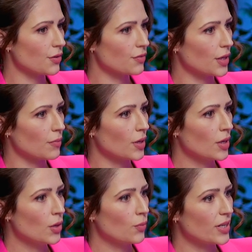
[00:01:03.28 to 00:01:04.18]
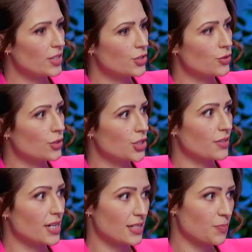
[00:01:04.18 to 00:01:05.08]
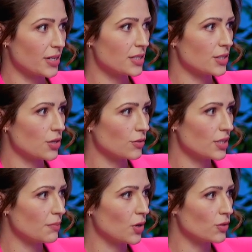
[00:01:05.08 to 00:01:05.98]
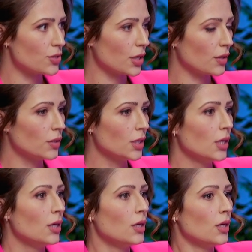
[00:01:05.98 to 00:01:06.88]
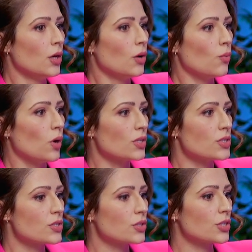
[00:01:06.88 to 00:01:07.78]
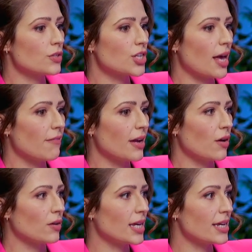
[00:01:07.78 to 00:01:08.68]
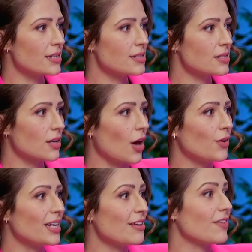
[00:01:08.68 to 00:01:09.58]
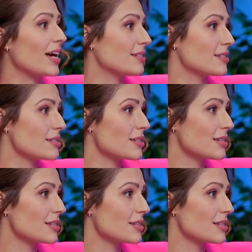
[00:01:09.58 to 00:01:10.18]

of them, which Georgia had expressly told him not to, yep. was to share it on his OnlyFans